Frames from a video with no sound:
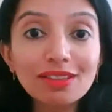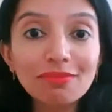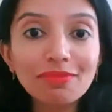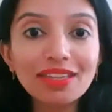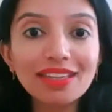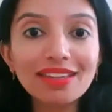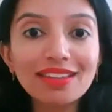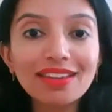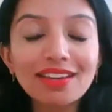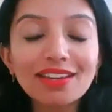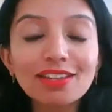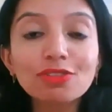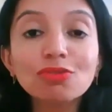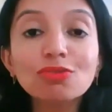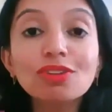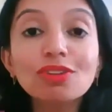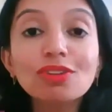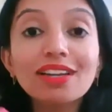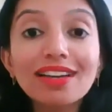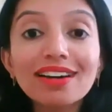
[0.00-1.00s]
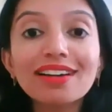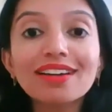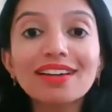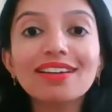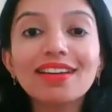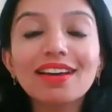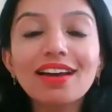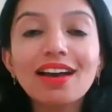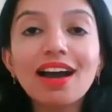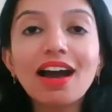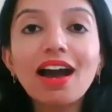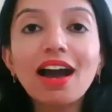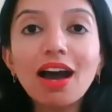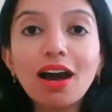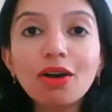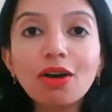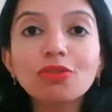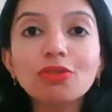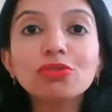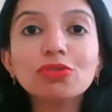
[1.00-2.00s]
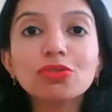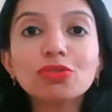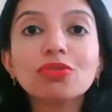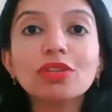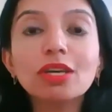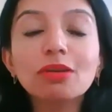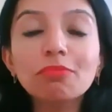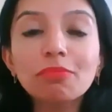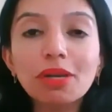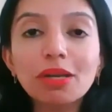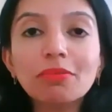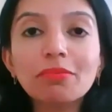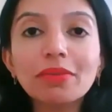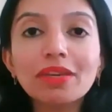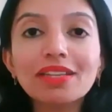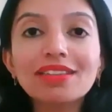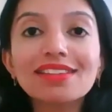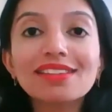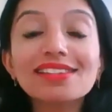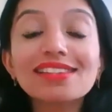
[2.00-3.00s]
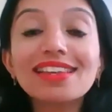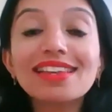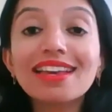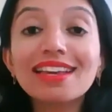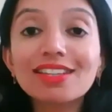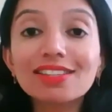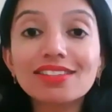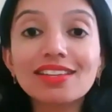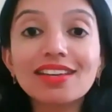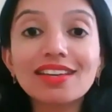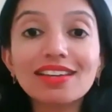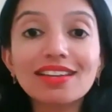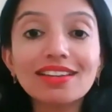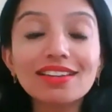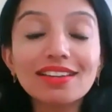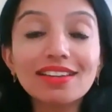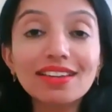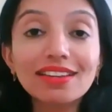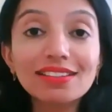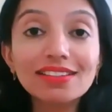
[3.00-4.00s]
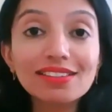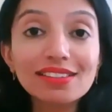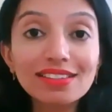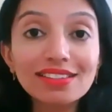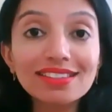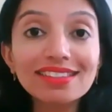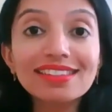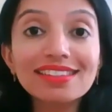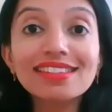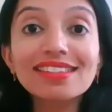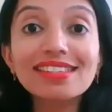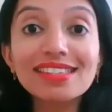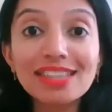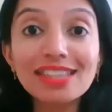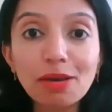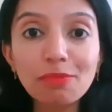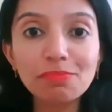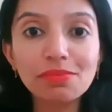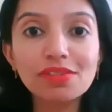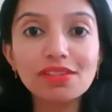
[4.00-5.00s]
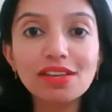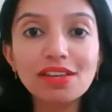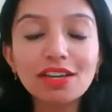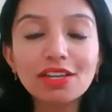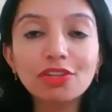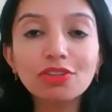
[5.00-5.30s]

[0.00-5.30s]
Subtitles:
me to learn how you should implement this certain steps.